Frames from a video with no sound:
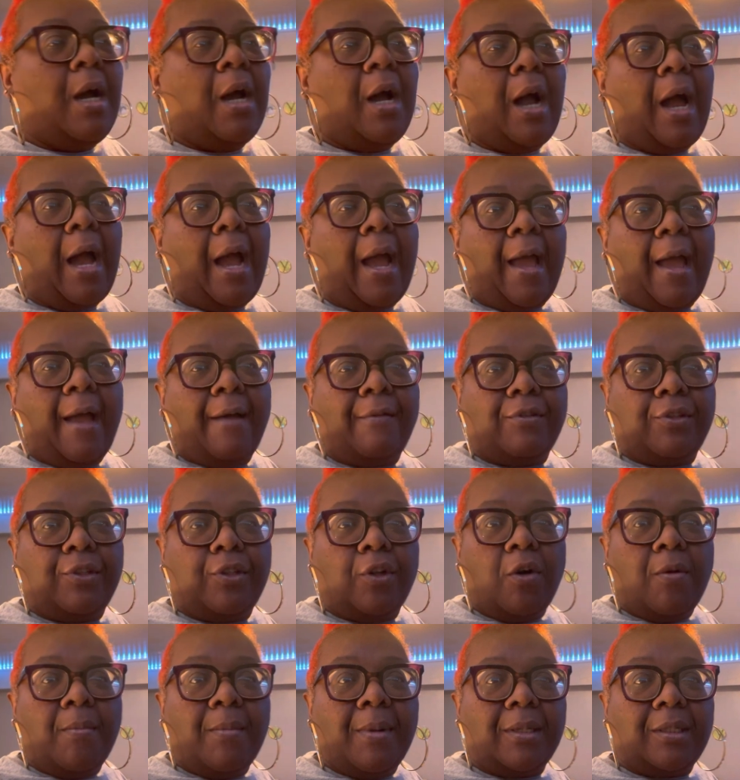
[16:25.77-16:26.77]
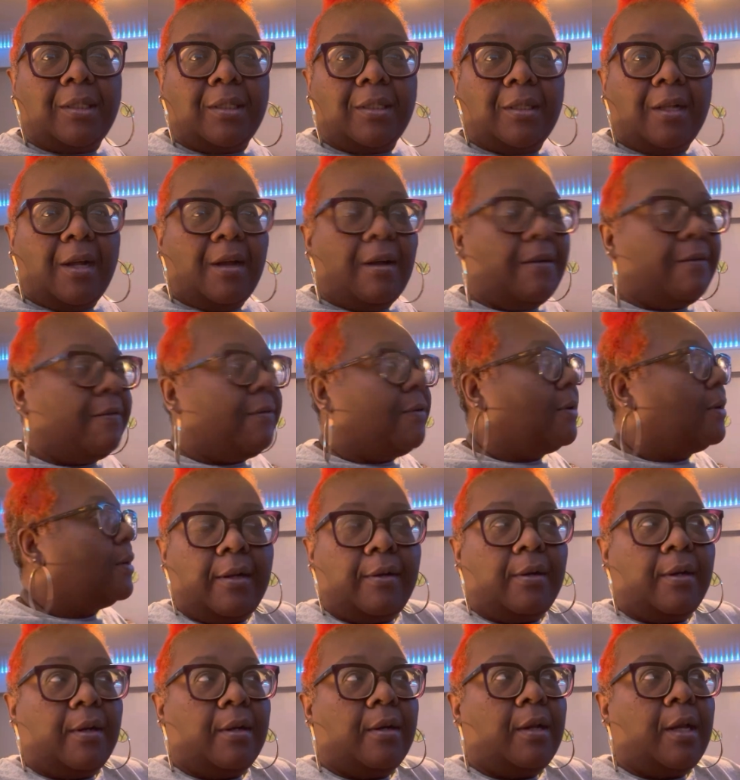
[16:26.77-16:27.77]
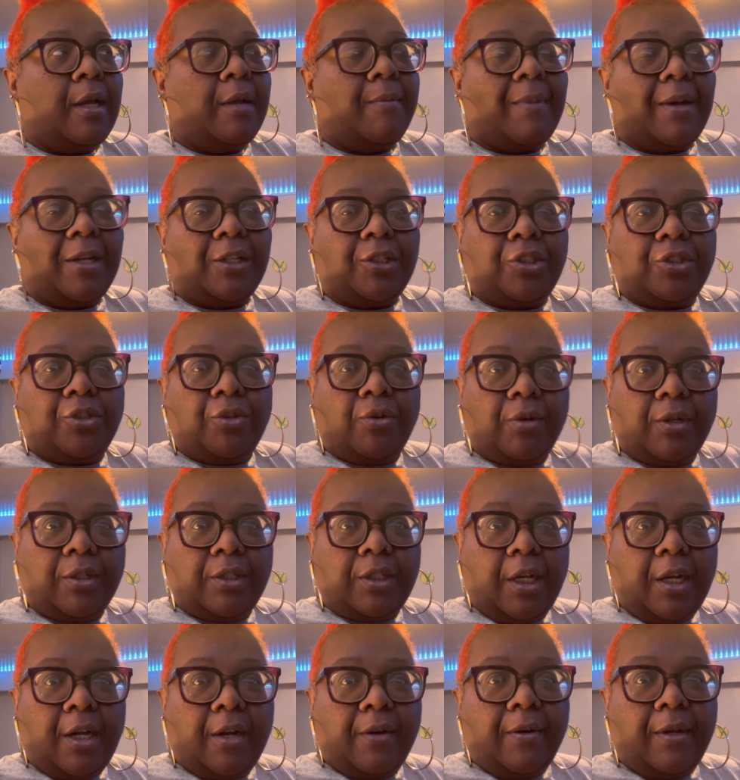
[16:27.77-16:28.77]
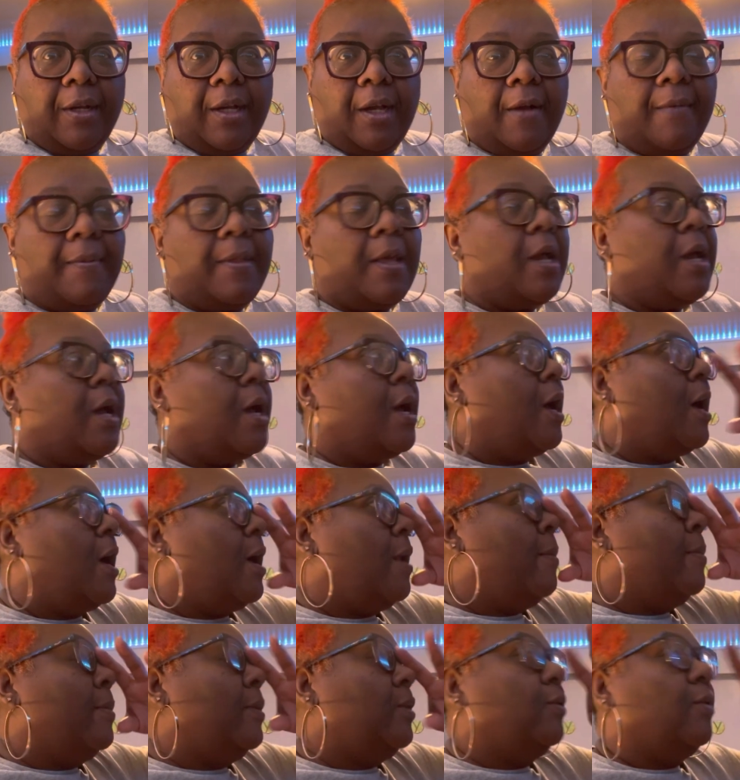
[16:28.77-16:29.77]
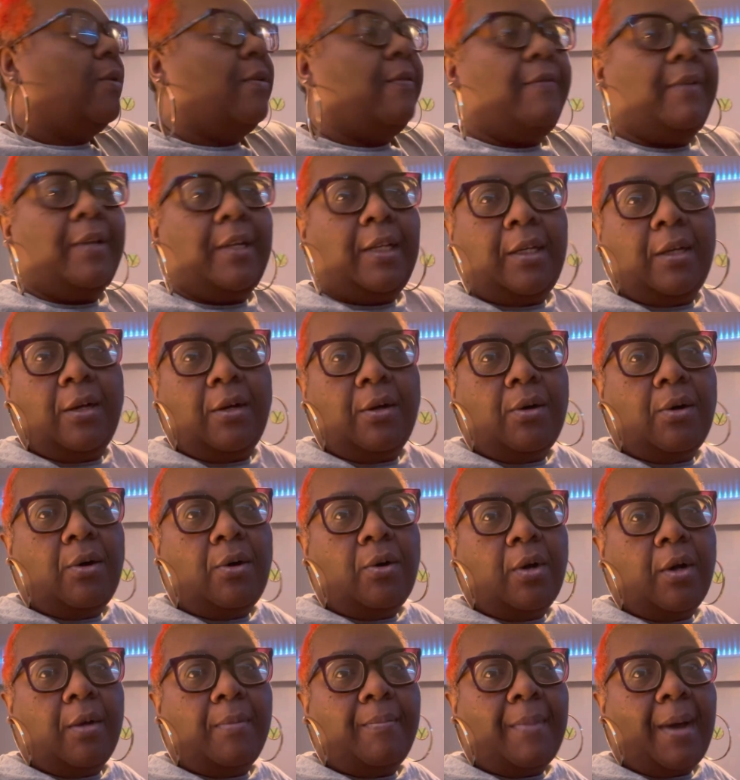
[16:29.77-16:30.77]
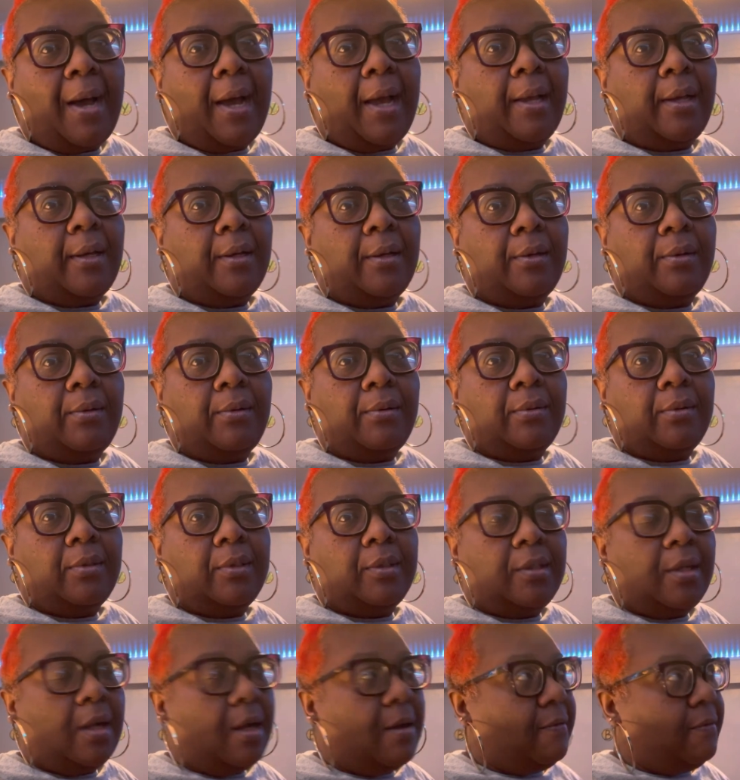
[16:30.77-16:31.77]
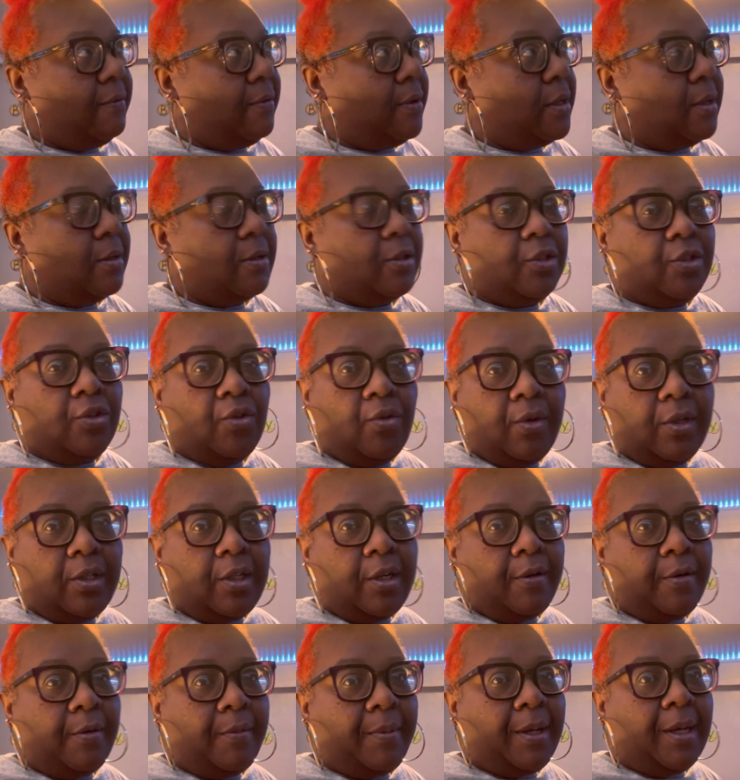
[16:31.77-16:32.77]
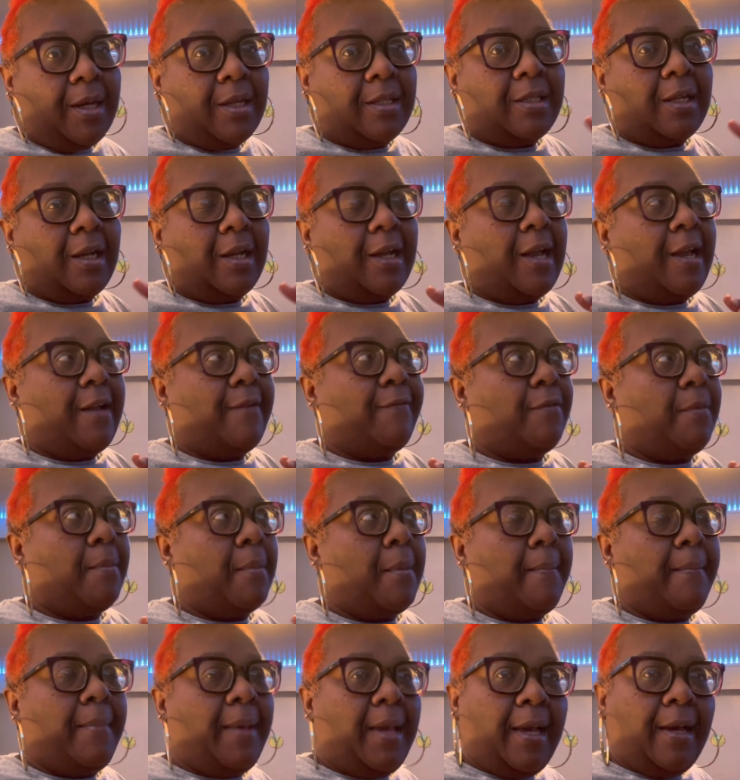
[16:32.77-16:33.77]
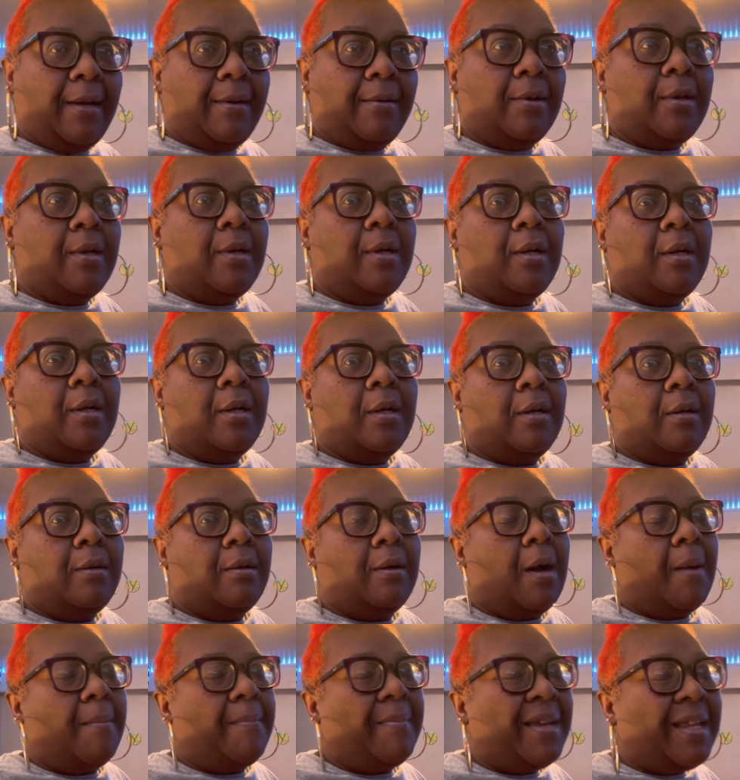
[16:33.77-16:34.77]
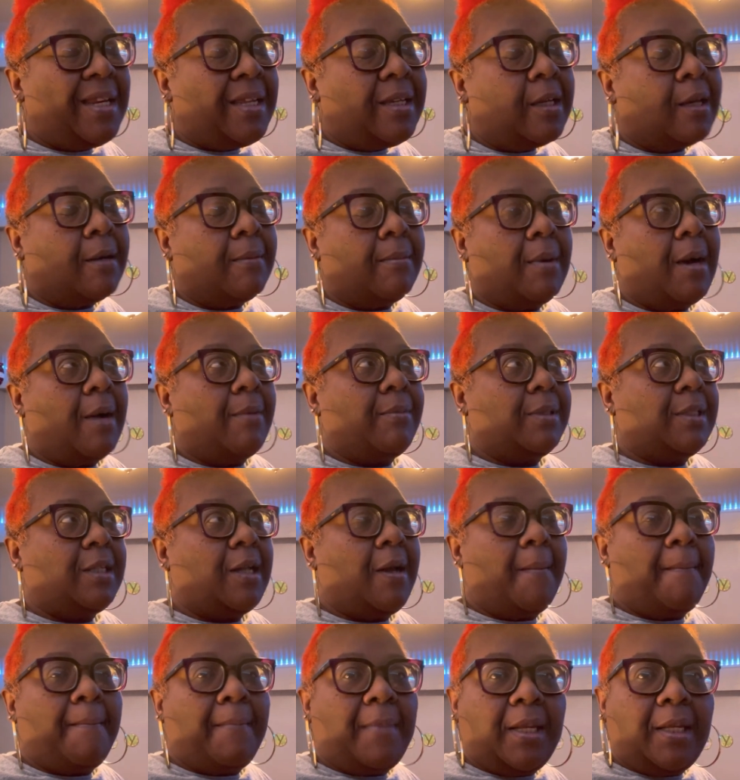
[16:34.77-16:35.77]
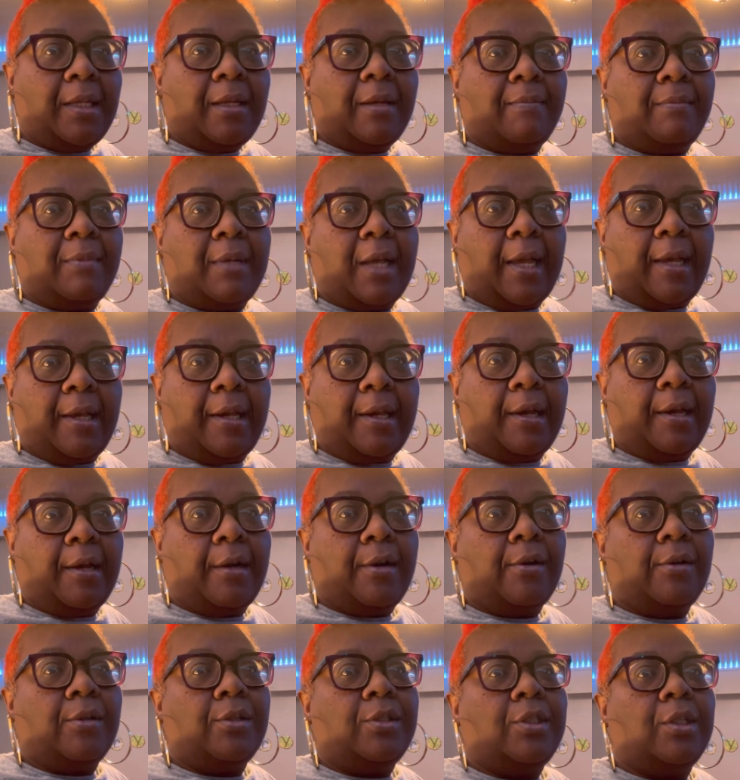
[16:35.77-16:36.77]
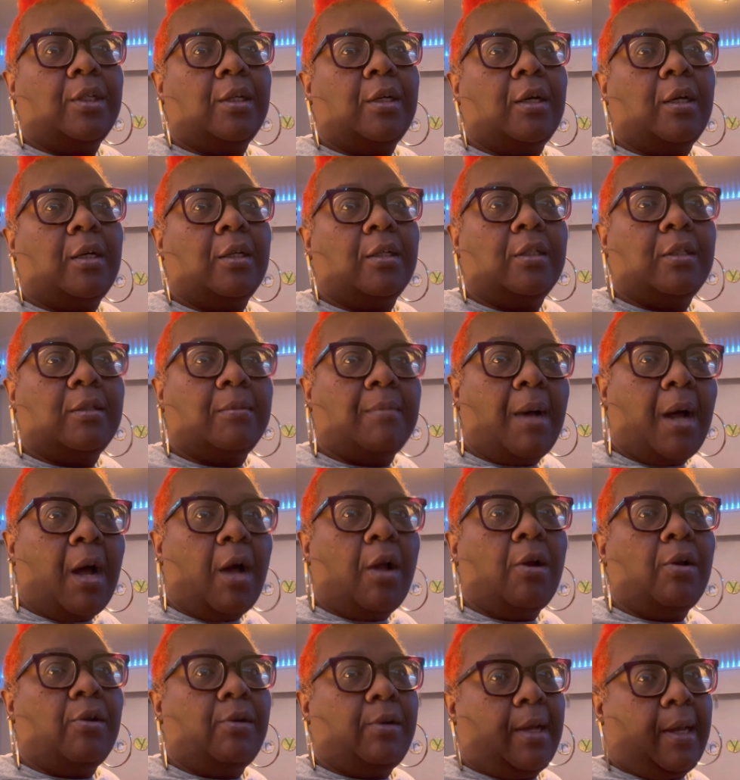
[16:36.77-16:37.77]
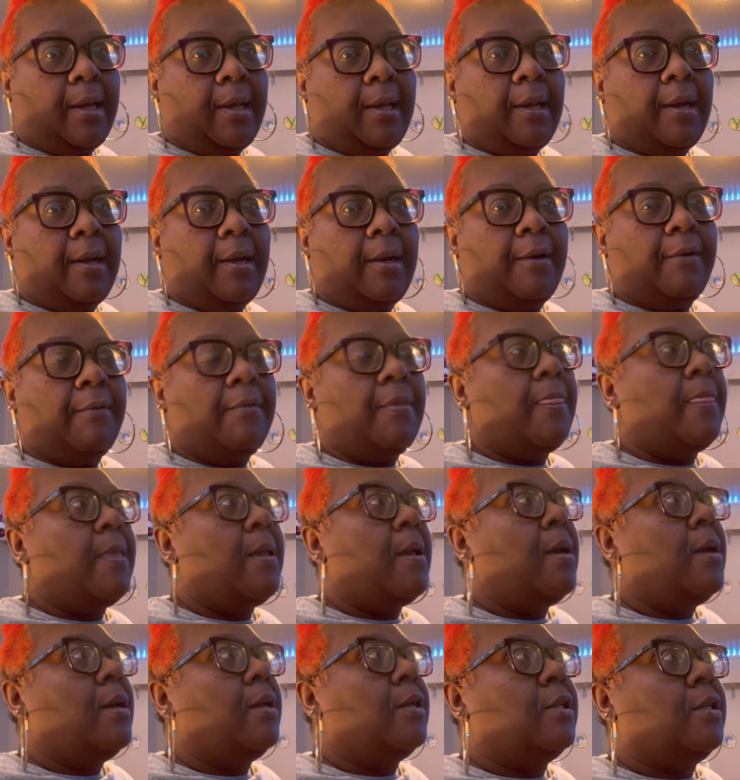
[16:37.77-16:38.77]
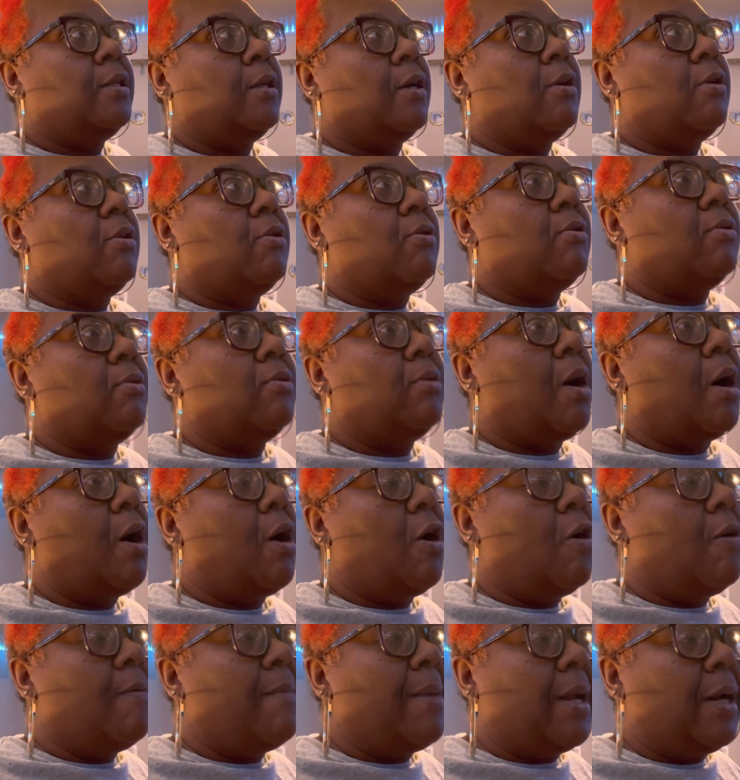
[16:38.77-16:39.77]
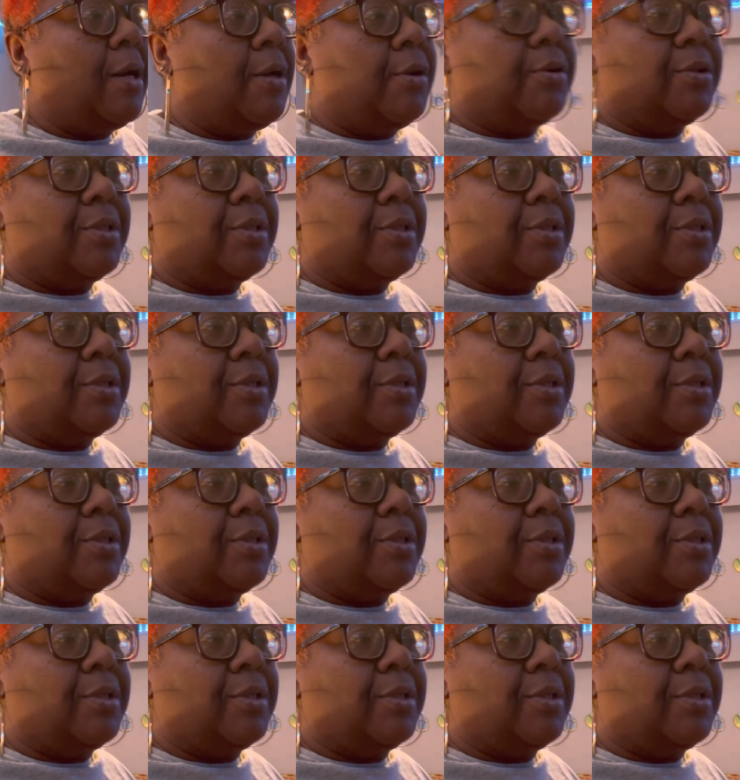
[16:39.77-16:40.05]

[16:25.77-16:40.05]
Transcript: I have so much stuff in, in my storage area, and I'm gonna do a video on my stuff in the storage area because I came from a big, a medium, I'm gonna say a medium daycare to a smaller daycare. So all my little